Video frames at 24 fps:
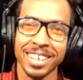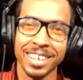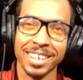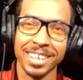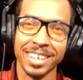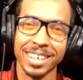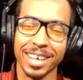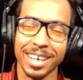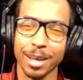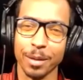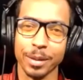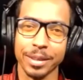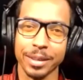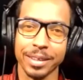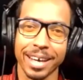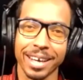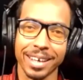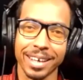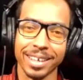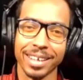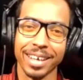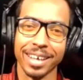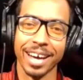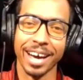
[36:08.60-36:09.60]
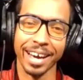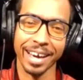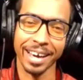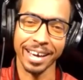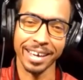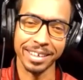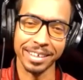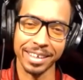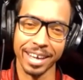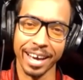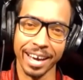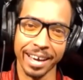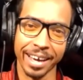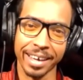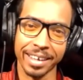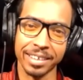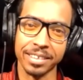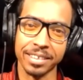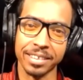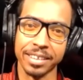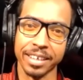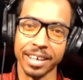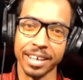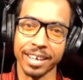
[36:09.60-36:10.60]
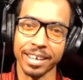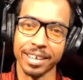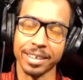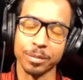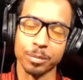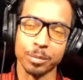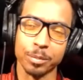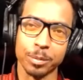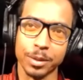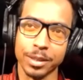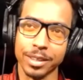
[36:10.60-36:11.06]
I hadn't yet, but